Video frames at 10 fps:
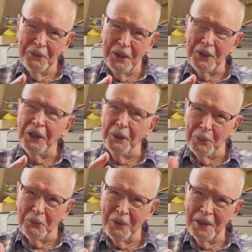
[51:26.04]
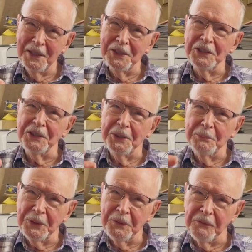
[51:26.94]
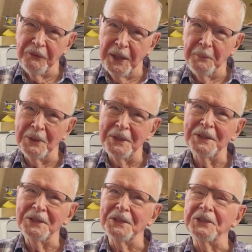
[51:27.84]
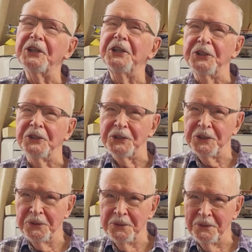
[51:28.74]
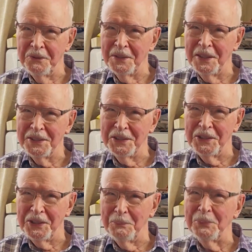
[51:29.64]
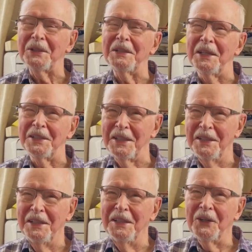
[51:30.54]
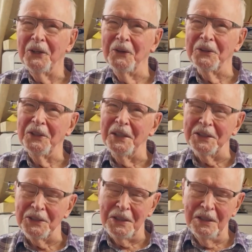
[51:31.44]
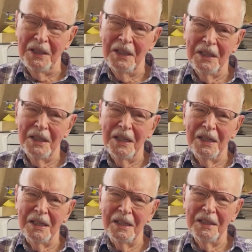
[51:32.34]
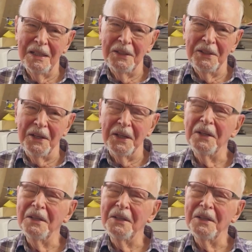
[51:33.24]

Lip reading: couple relationships and families and teacher-student relationships and other contexts. And I